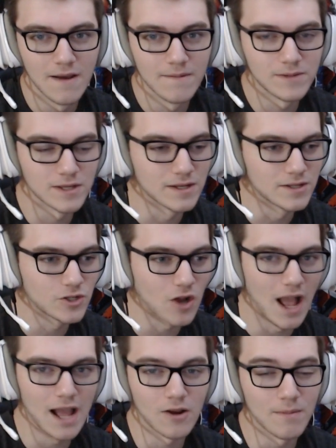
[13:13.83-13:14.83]
to
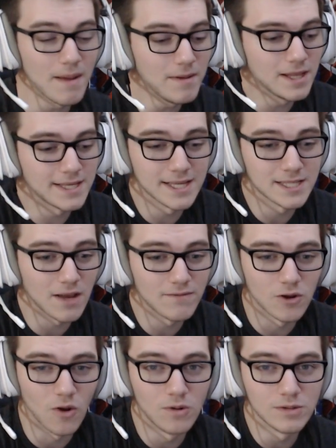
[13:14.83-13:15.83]
try, or maybe this is of
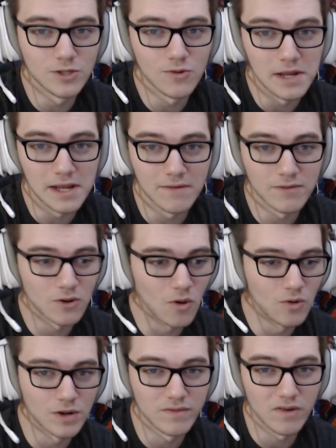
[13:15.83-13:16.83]
their own doing, of their
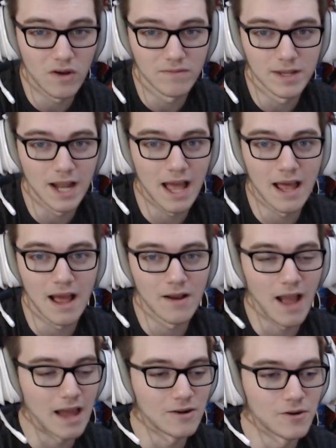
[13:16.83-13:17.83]
own involvement.
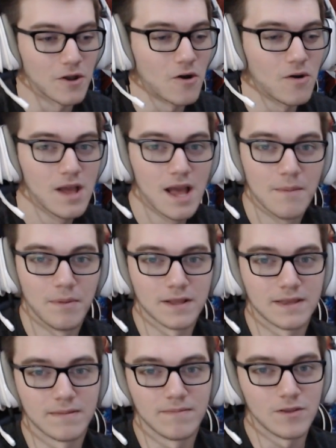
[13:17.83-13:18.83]
I don't know, but
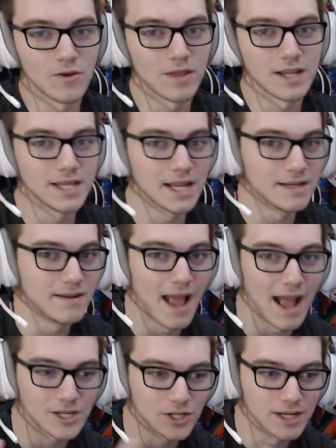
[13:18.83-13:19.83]
you know, they did
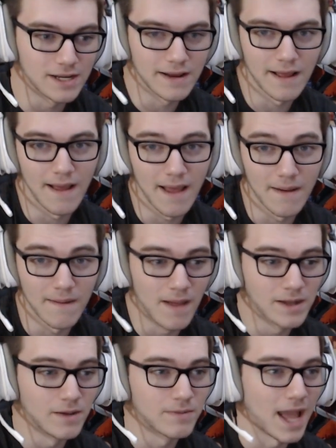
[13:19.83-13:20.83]
actually
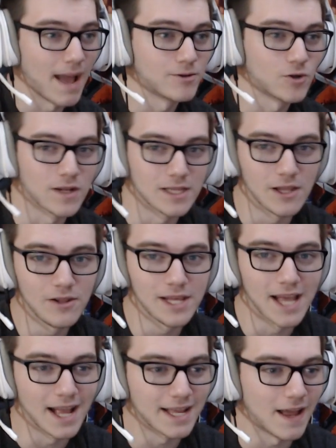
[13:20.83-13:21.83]
end up capturing
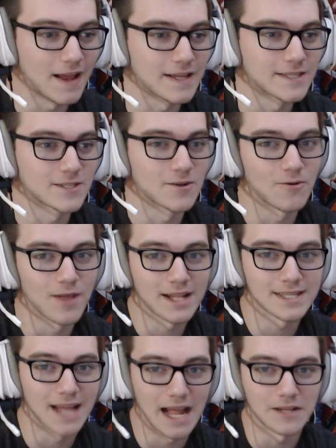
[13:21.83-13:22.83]
Lily, I guess, so
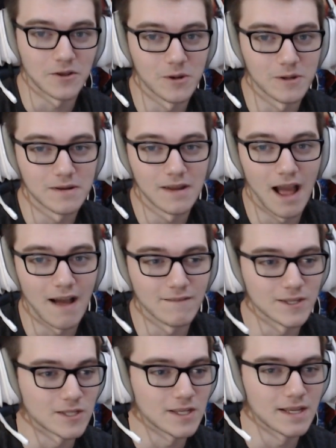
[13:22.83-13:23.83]
that's not good,
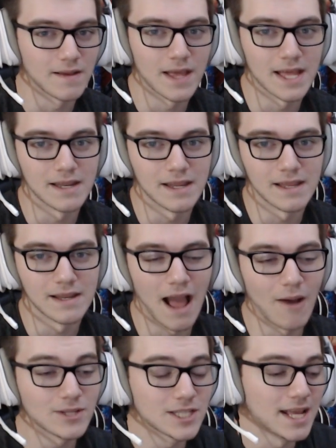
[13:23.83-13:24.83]
obviously. And
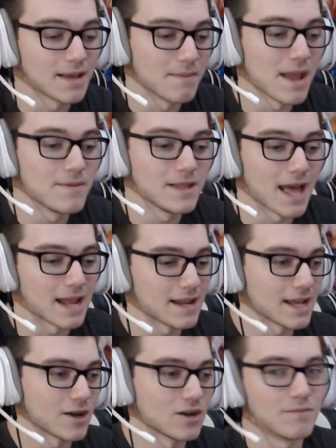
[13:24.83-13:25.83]
I was thinking maybe that
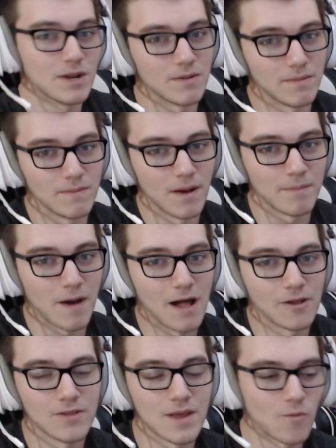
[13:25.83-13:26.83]
it could have been
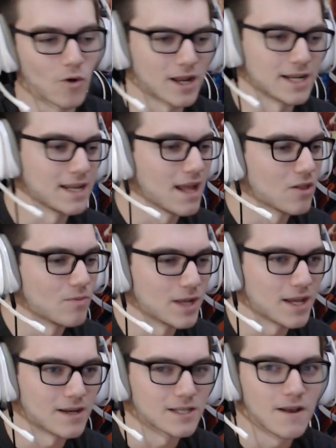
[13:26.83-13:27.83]
Apollo and them working together, because